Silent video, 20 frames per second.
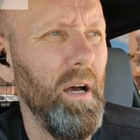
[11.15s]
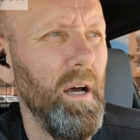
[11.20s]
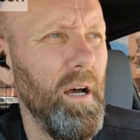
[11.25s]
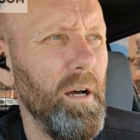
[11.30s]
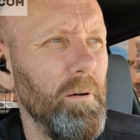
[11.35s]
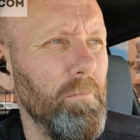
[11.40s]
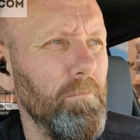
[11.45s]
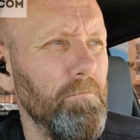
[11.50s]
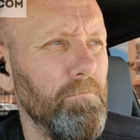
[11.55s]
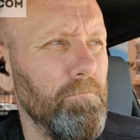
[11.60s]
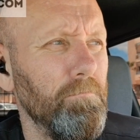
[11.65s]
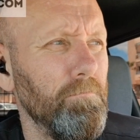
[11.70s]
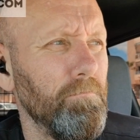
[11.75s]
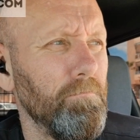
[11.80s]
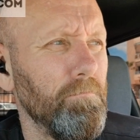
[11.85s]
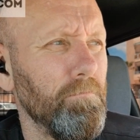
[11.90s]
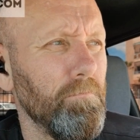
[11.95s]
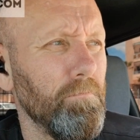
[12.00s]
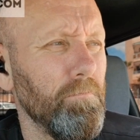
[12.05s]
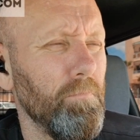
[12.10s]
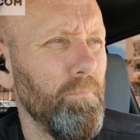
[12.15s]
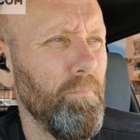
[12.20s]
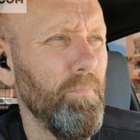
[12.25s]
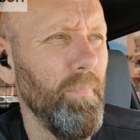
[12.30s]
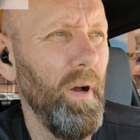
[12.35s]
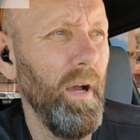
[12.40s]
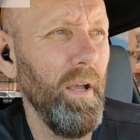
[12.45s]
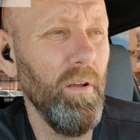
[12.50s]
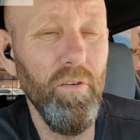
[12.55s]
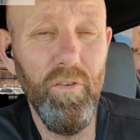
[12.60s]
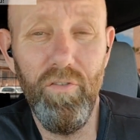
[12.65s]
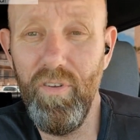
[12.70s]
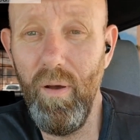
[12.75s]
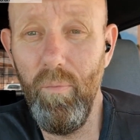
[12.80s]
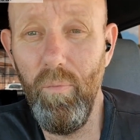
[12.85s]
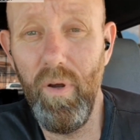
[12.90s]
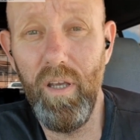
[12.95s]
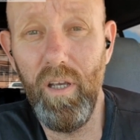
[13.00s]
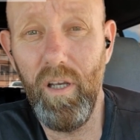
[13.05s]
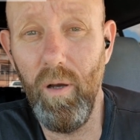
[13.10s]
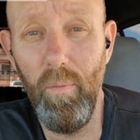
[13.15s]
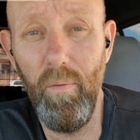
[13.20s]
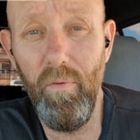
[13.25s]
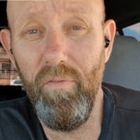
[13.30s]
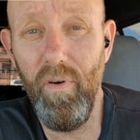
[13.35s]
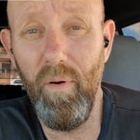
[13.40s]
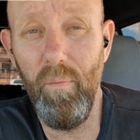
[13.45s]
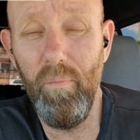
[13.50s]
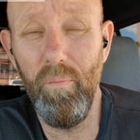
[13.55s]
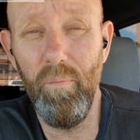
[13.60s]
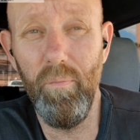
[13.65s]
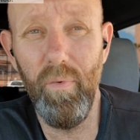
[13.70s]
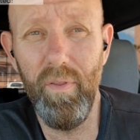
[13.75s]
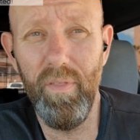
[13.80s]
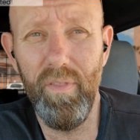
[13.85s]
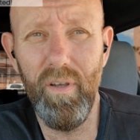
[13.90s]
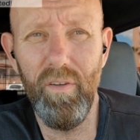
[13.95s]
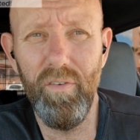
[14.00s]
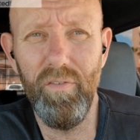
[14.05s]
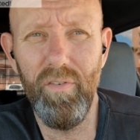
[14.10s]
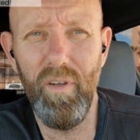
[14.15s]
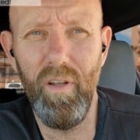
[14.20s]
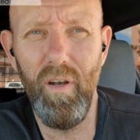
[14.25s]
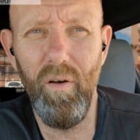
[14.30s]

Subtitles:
I understand where you're coming from with this.